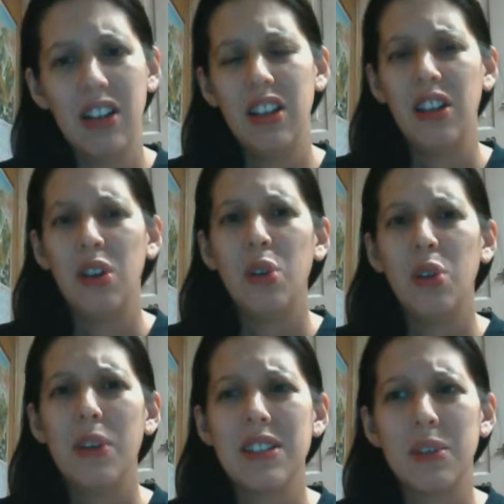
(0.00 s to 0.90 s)
You know, who
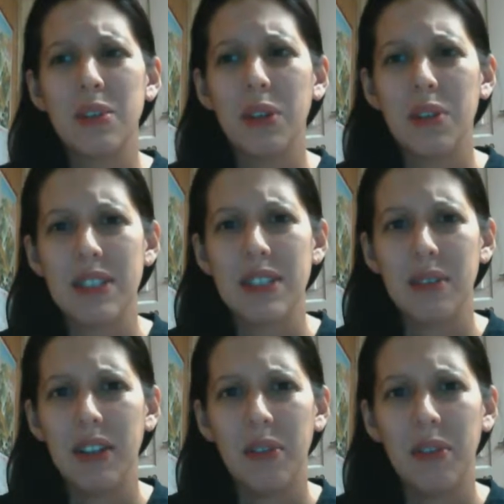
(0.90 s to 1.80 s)
wants to work with
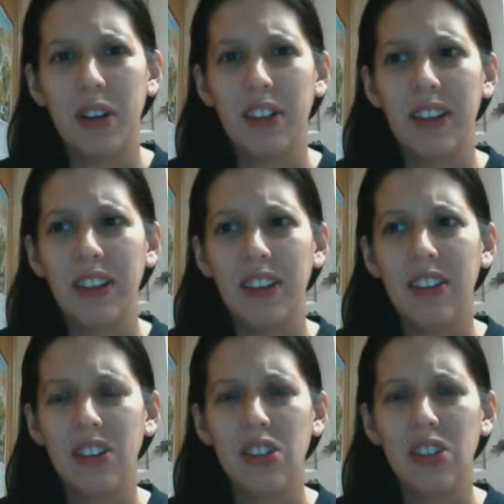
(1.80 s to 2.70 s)
somebody where you're
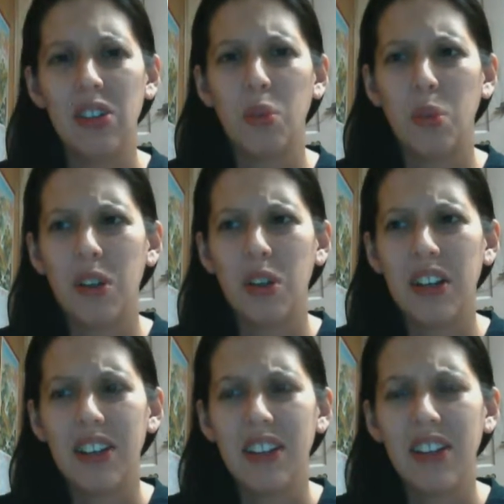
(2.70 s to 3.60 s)
just so
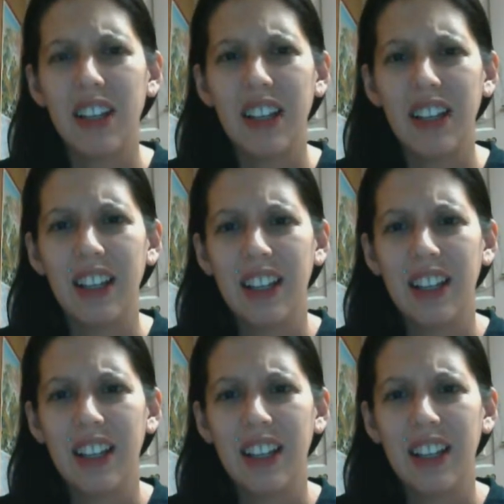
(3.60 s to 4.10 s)
worried they're gonna